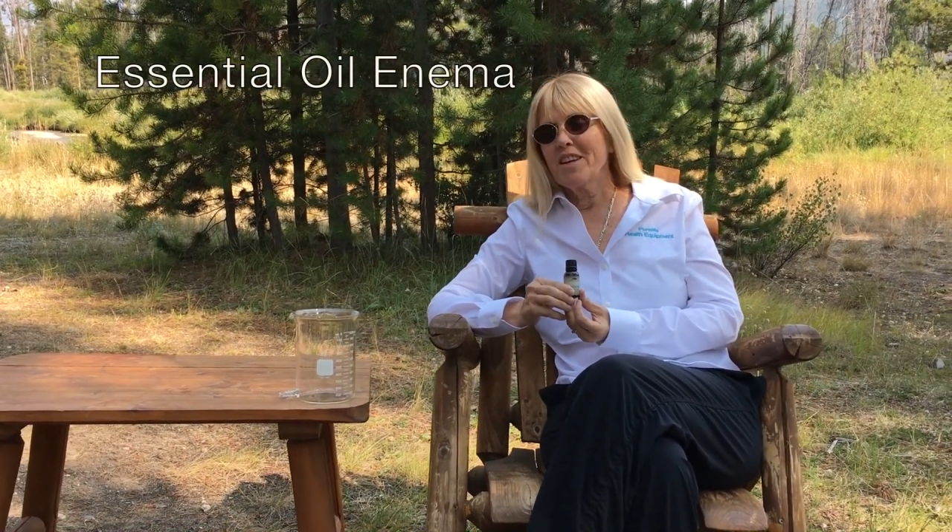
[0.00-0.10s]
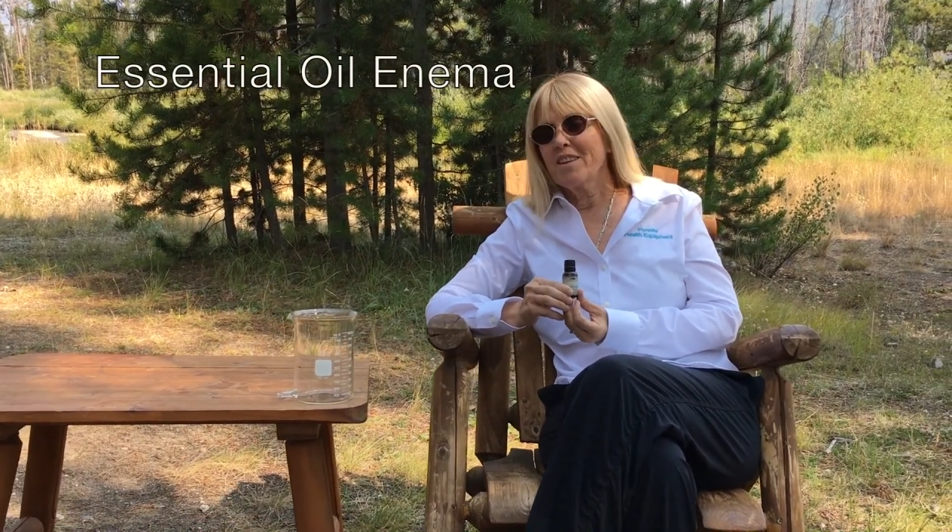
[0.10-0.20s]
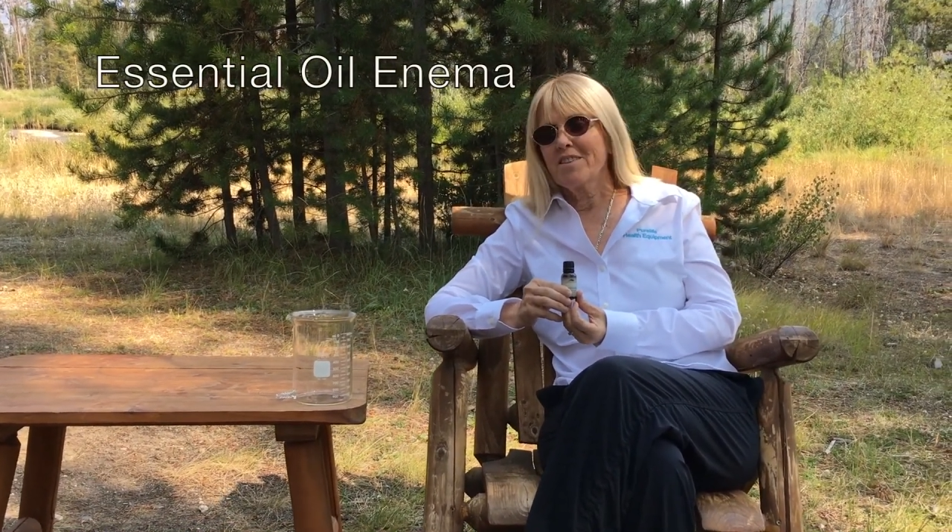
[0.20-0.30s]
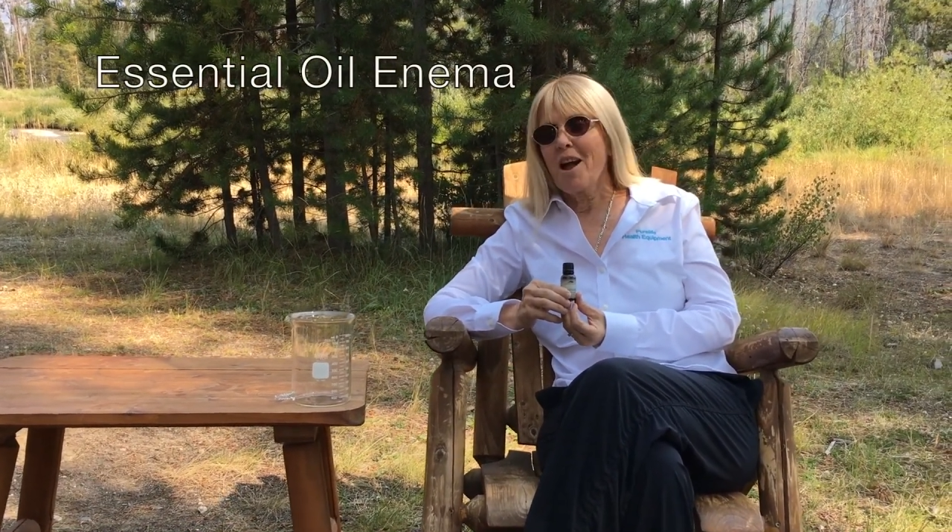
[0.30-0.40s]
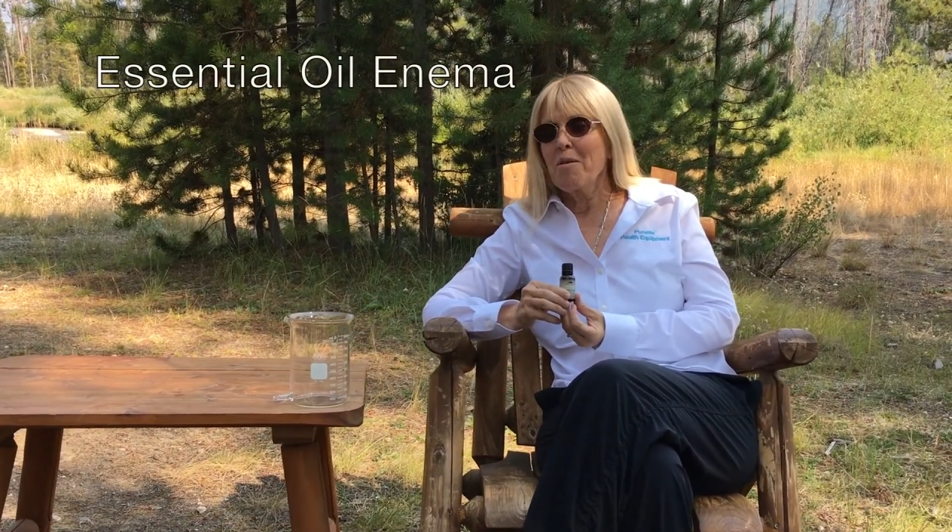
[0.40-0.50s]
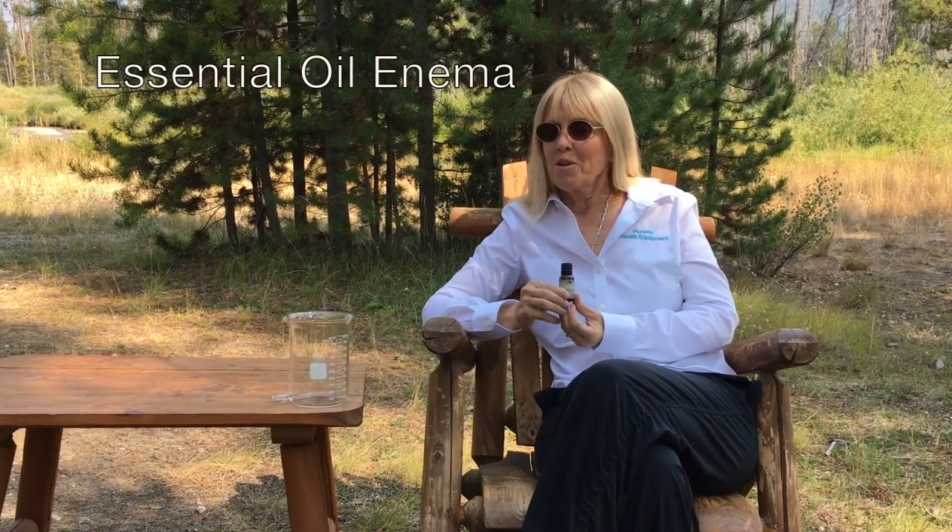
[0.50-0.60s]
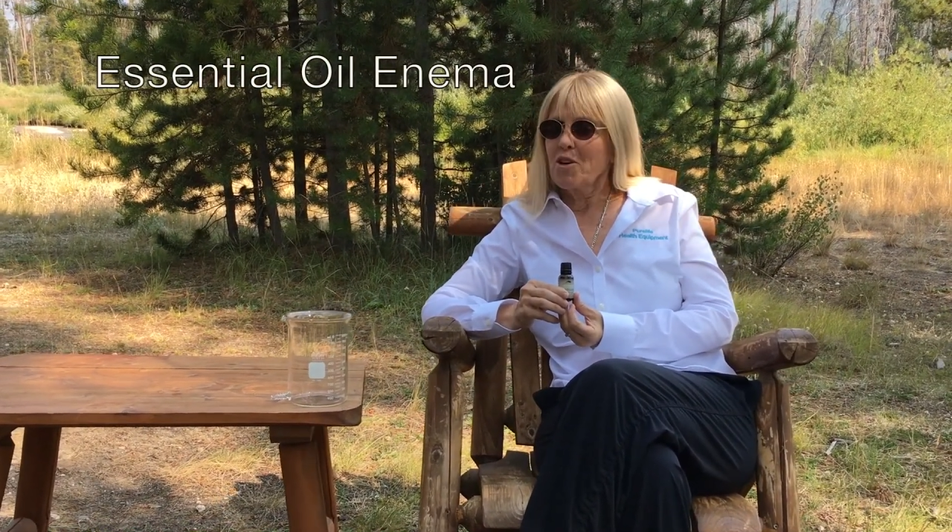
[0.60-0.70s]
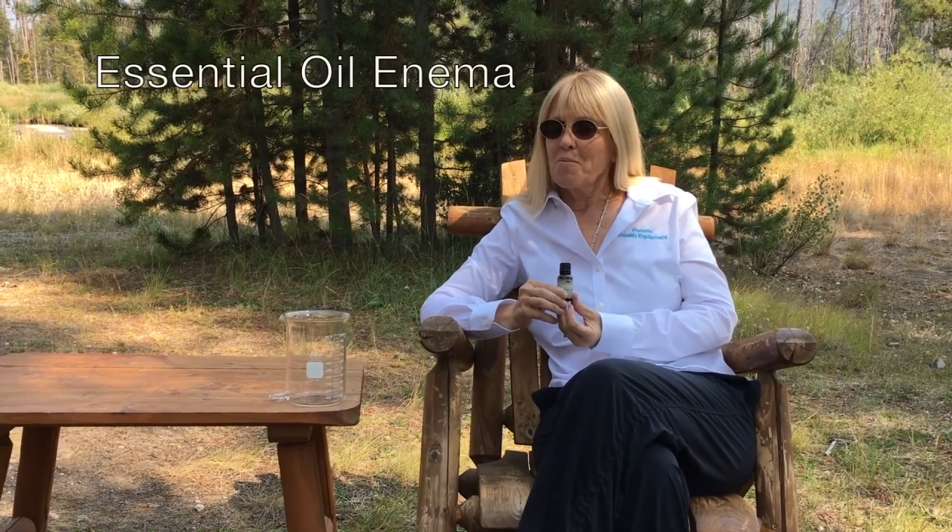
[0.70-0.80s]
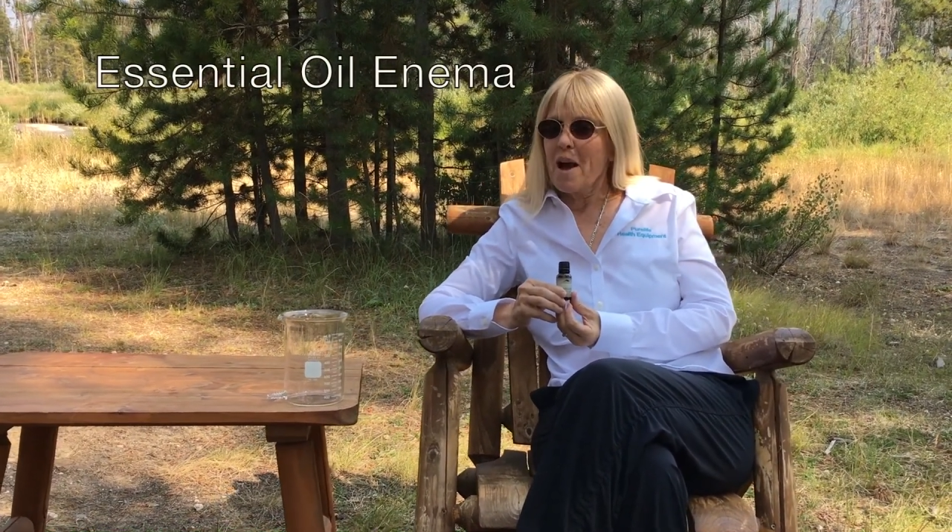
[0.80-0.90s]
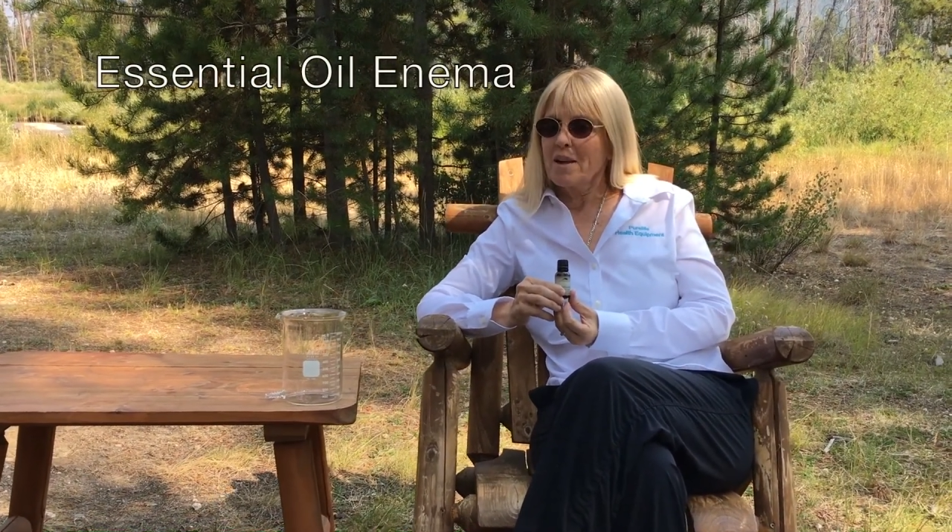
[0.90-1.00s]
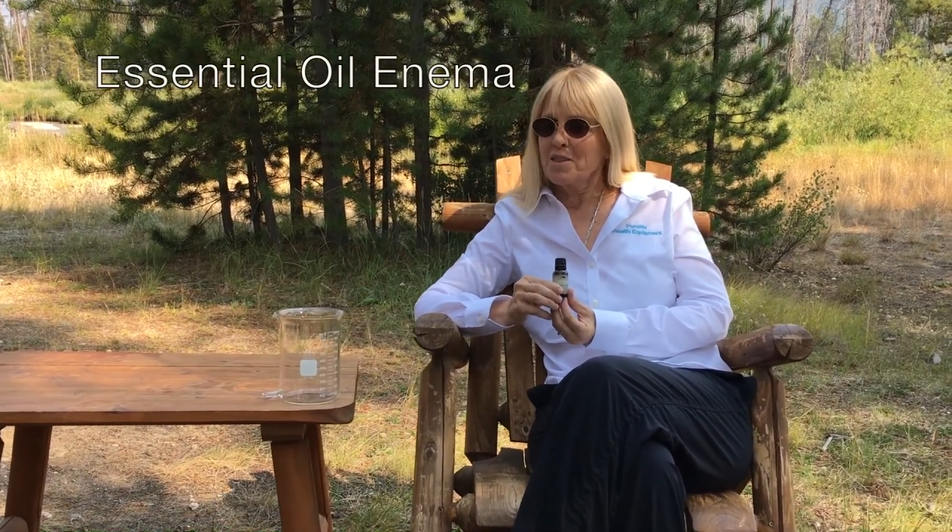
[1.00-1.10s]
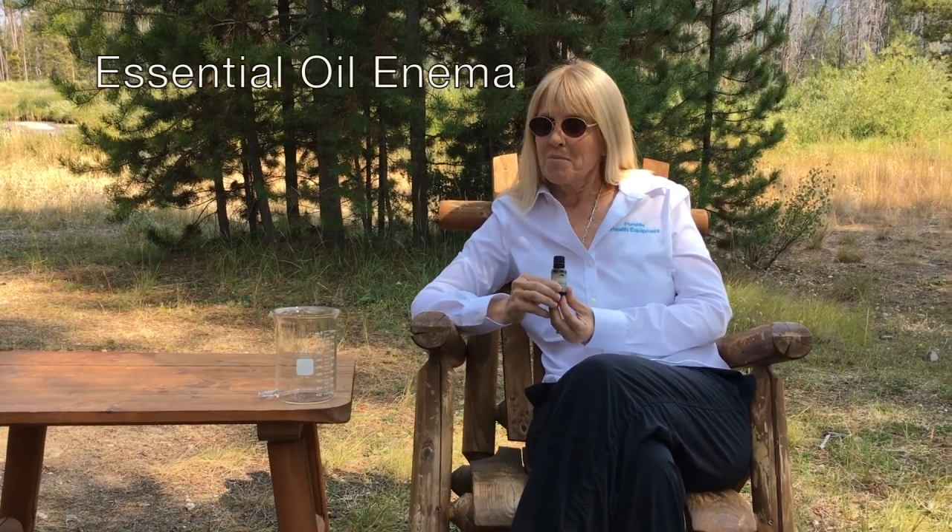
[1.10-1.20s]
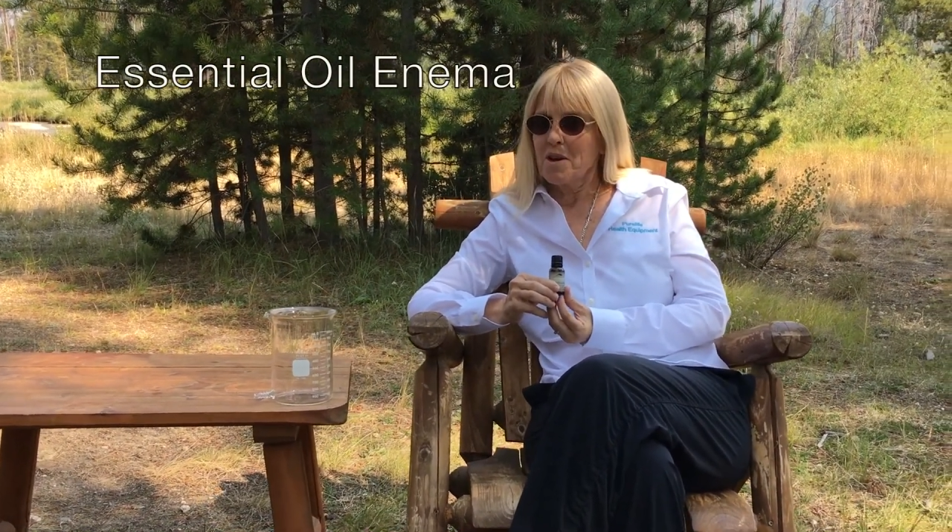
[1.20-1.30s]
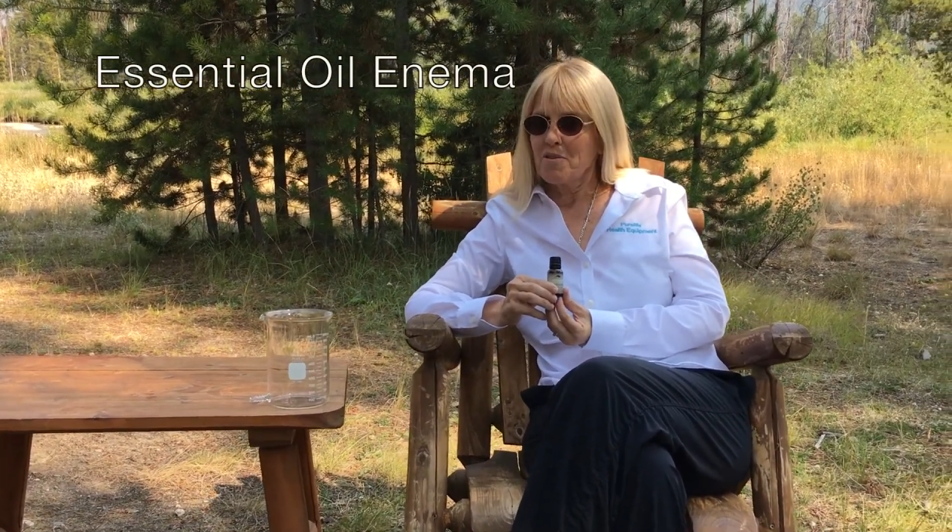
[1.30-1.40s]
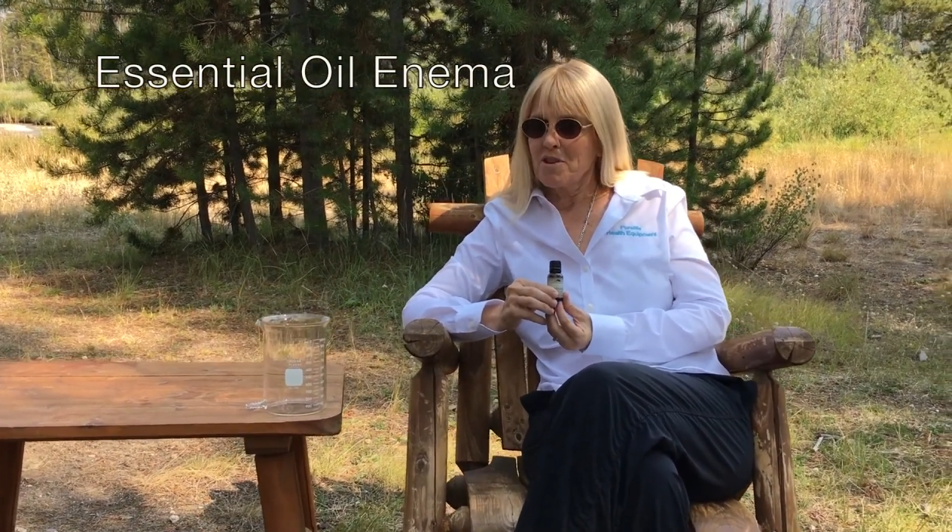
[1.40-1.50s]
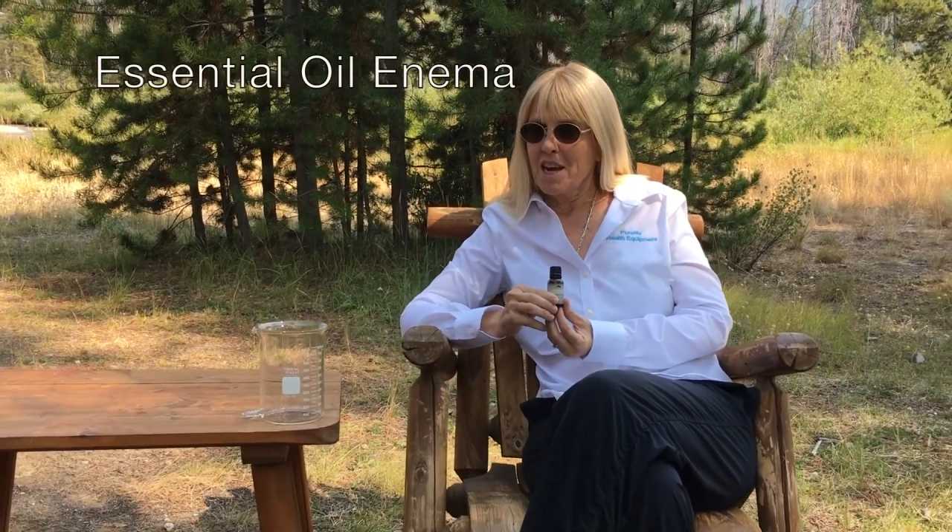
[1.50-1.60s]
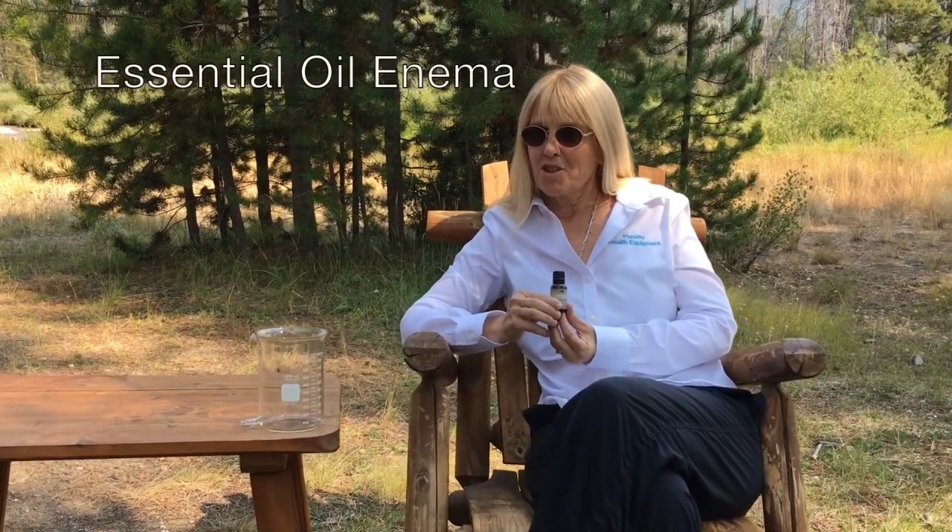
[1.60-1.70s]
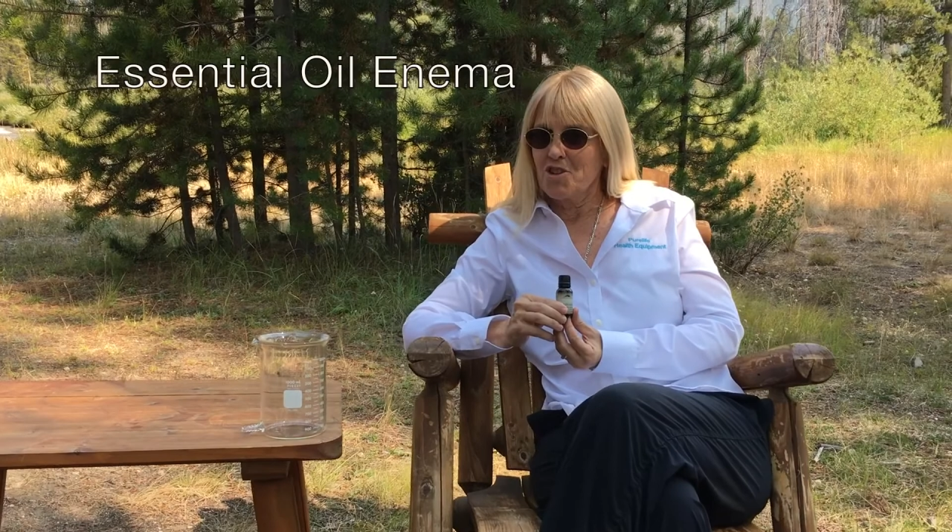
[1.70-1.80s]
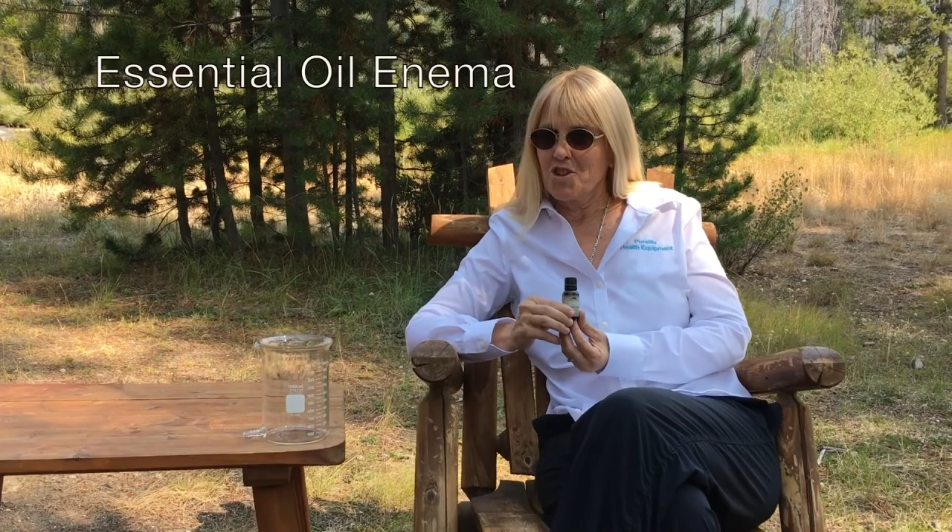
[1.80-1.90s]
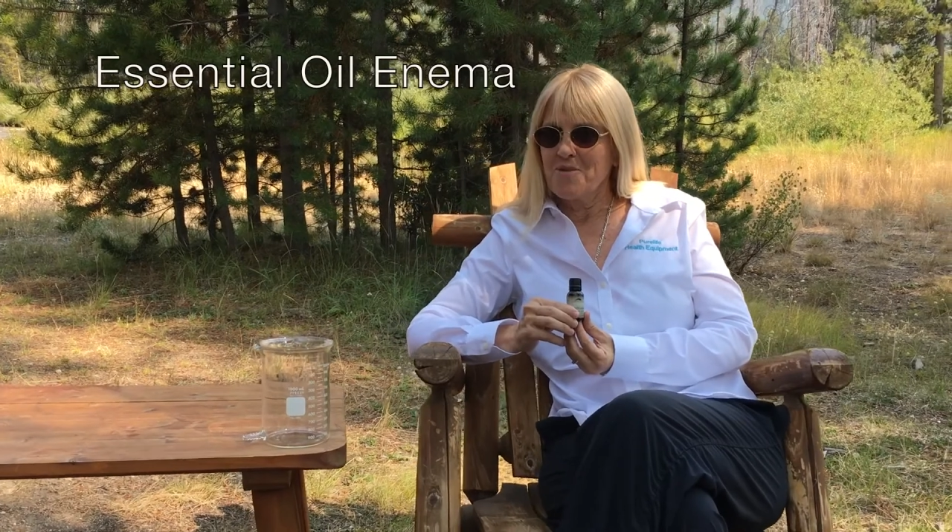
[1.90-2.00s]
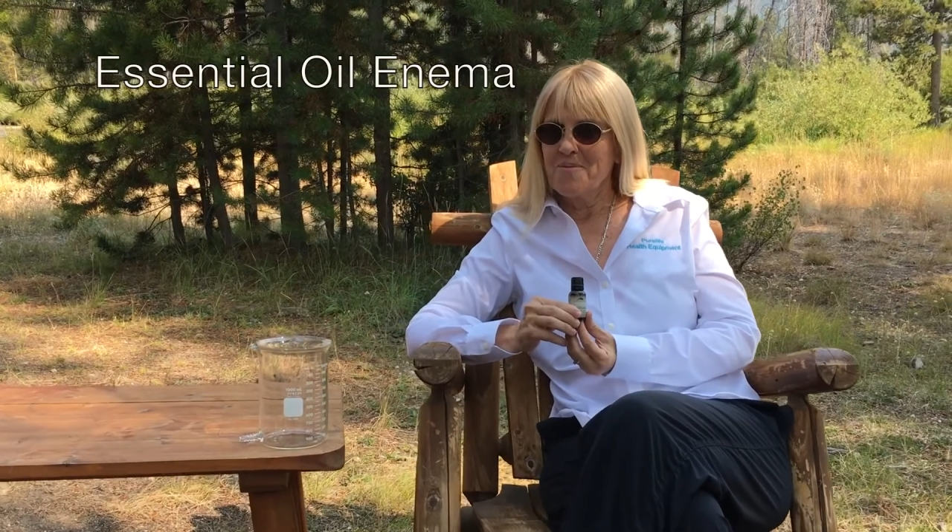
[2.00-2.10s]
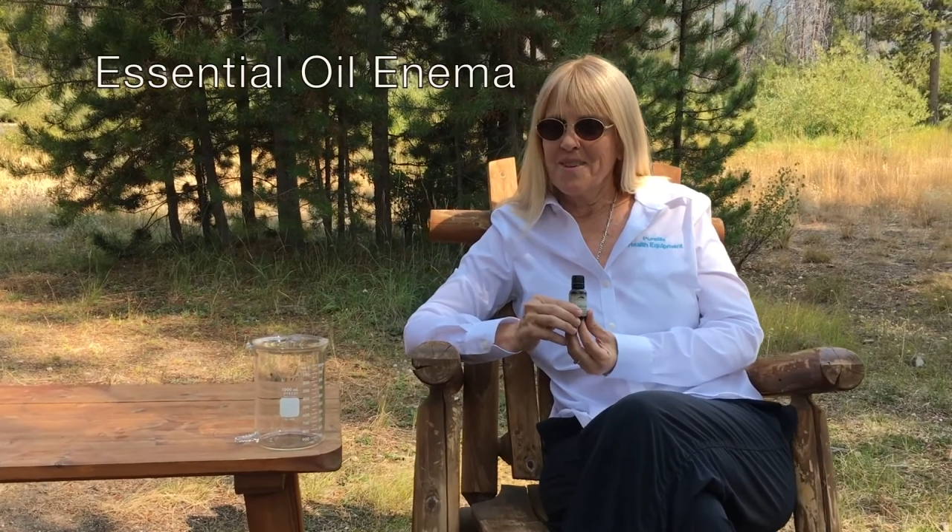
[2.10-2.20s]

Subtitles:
it's time to go back to Mother Nature?